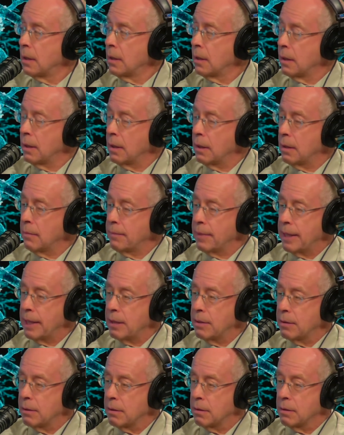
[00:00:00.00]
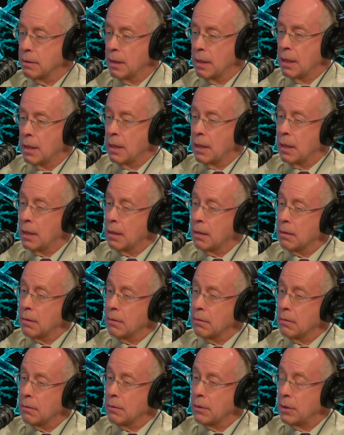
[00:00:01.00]
uh, agents are
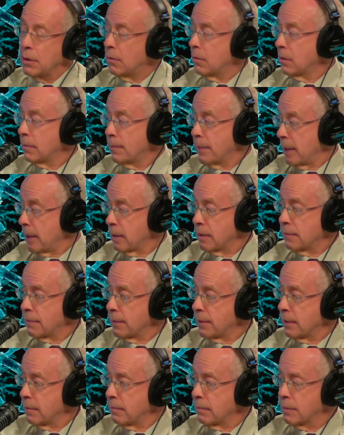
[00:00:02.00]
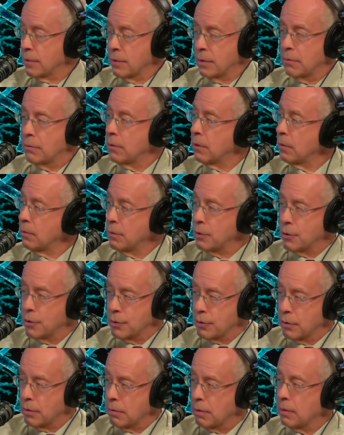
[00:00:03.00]
no one pays for them so no
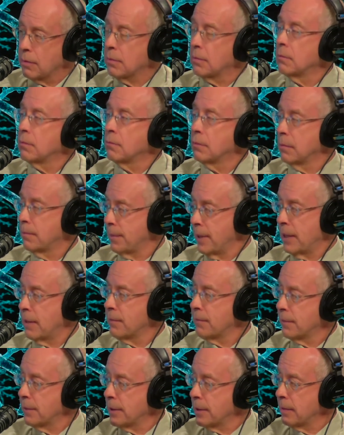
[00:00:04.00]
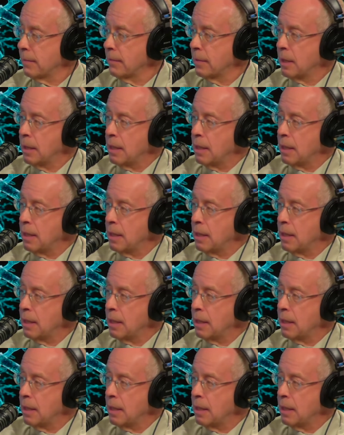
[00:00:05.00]
insurer will pay for them